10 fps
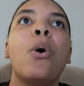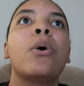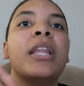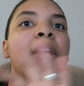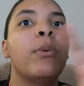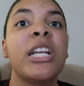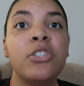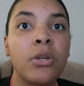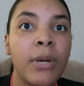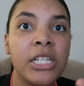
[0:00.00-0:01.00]
or like way
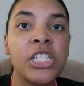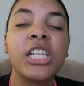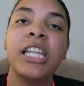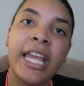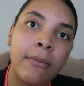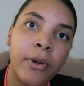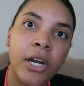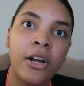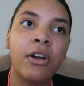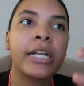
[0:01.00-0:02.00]
too much
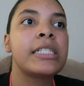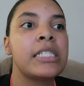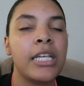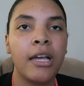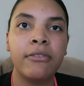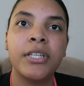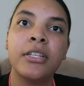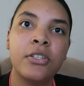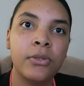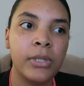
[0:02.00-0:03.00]
labor and stuff to
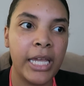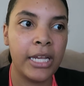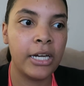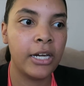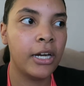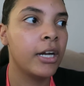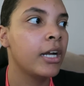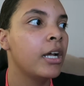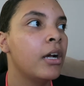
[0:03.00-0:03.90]
do later,